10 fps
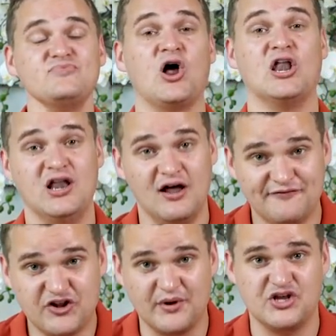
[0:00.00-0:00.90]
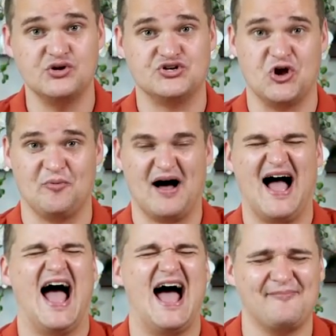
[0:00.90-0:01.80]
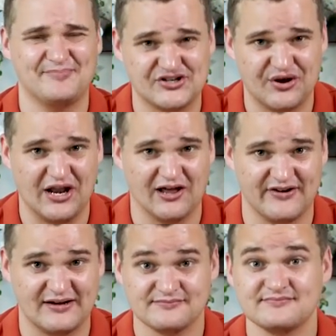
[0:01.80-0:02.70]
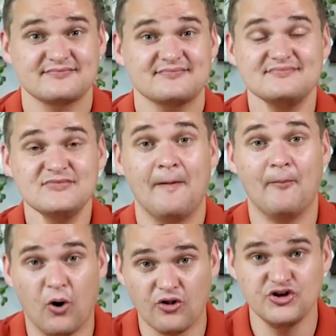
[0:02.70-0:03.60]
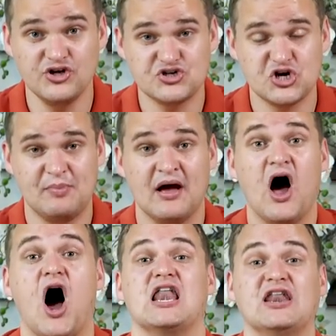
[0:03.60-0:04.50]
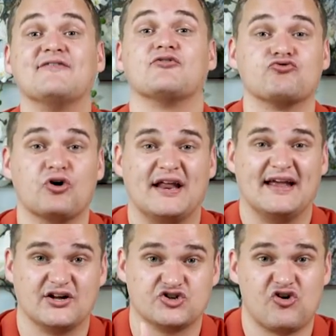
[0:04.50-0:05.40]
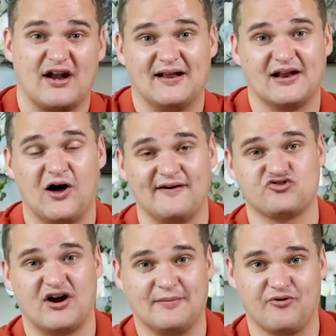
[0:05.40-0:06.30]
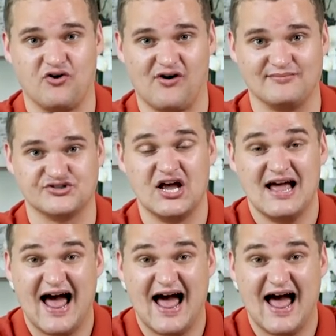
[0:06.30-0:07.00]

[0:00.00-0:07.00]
I love doing YouTube. Absolutely love it. More than YouTube, I love running training, live training programs.